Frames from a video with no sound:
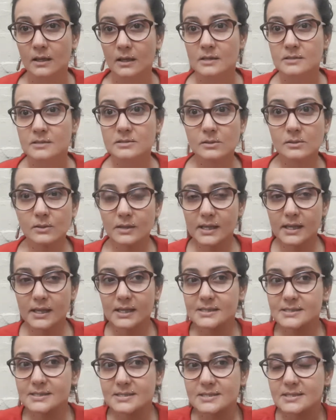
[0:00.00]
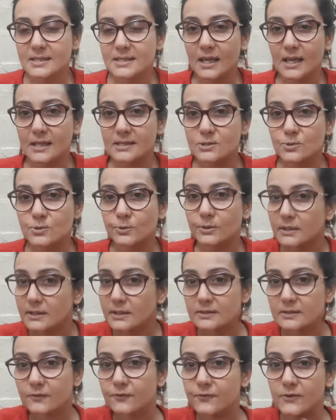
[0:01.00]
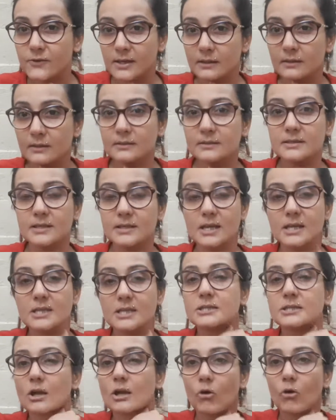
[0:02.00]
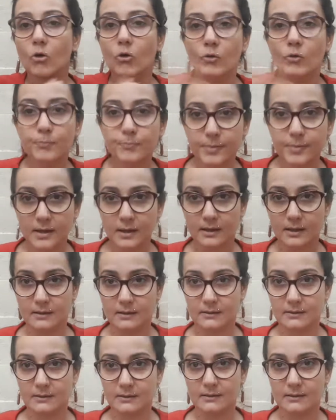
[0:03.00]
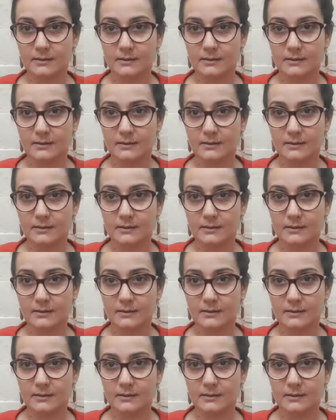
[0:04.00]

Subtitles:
So it's really, the field is open,